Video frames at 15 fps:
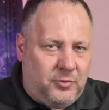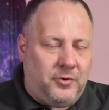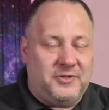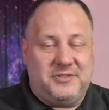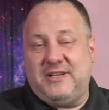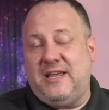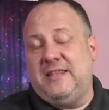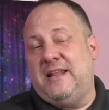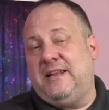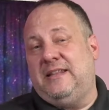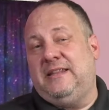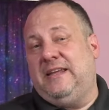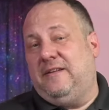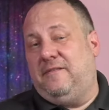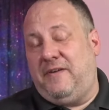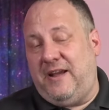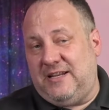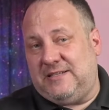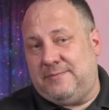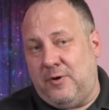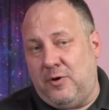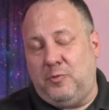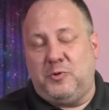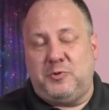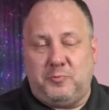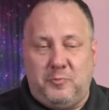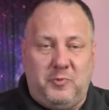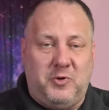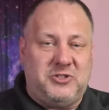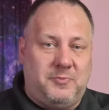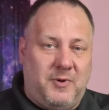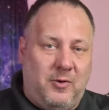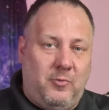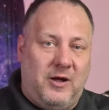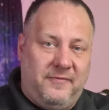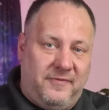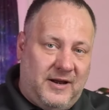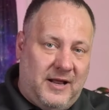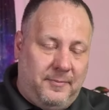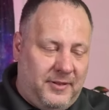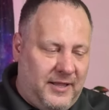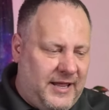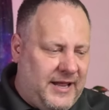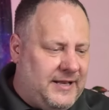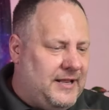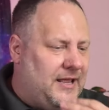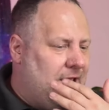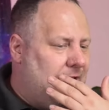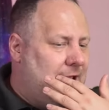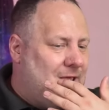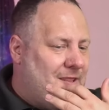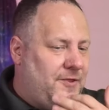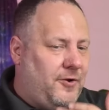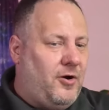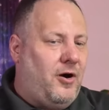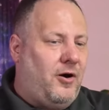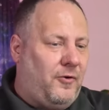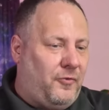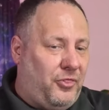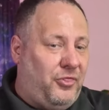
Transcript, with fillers: towards. And then in the advanced mode, which, which my wife and I played, there are